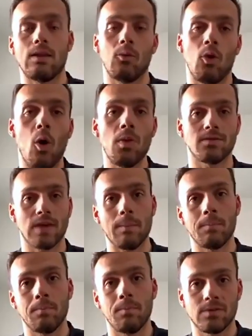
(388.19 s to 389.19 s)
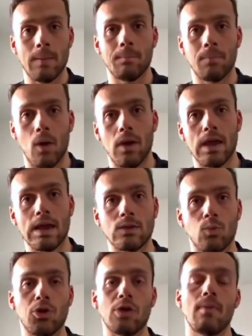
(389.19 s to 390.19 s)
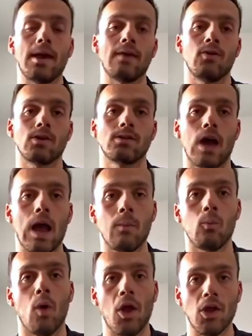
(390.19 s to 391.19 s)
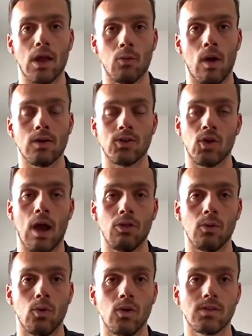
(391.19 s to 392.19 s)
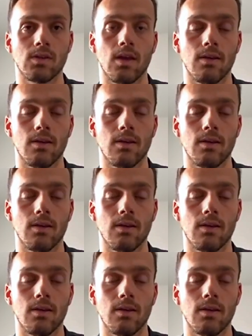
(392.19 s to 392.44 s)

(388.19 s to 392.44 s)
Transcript: We're all in the same same boat here. Is what you make of your time while, whilst you're out of the water.